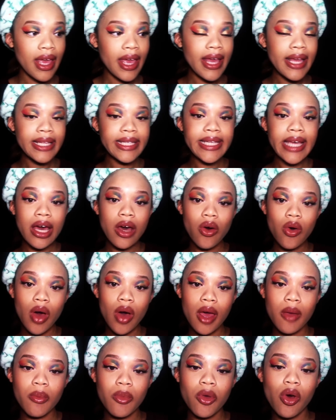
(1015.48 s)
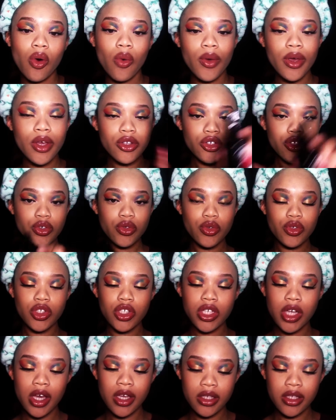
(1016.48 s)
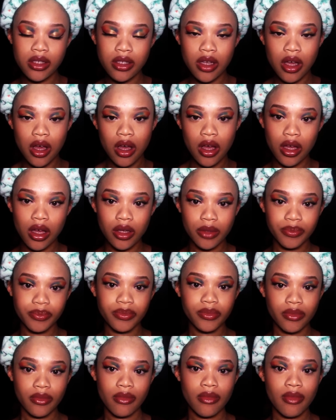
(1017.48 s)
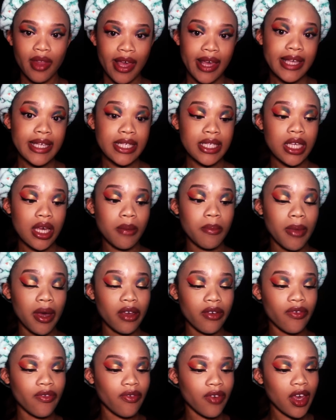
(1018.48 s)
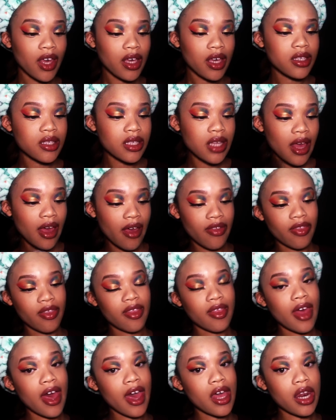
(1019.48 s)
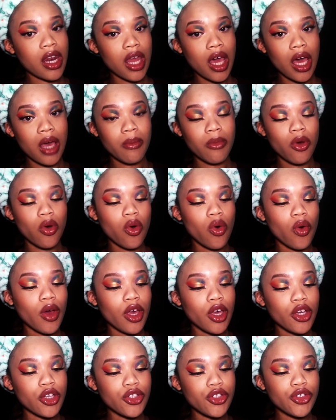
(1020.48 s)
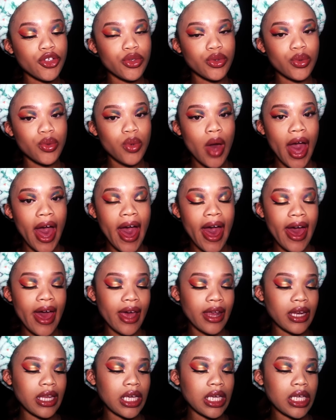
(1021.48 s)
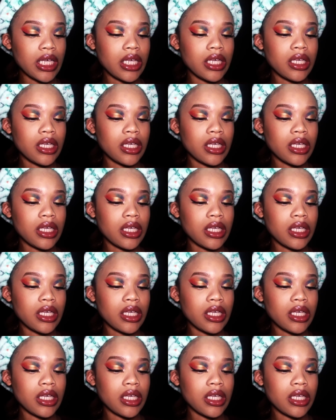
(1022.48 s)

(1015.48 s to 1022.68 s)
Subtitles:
And now I'm going to just set my face, and then I'm going to add